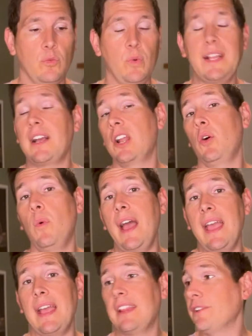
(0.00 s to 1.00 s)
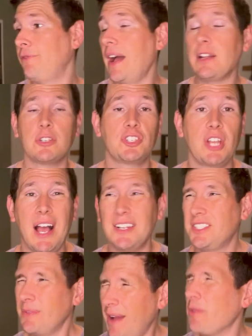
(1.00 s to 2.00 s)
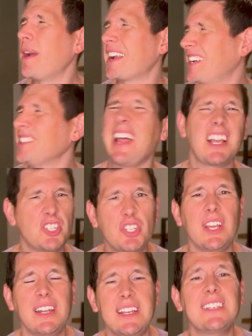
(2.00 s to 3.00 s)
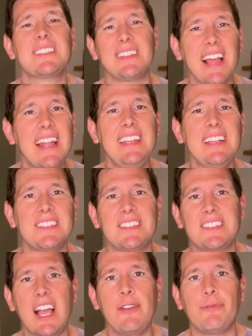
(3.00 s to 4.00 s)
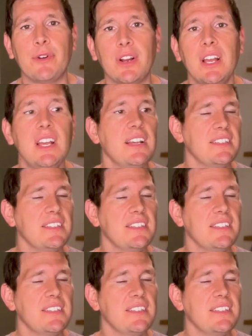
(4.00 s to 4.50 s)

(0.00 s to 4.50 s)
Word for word: we cut away, and the final shot to my recollection is Letty and Cypher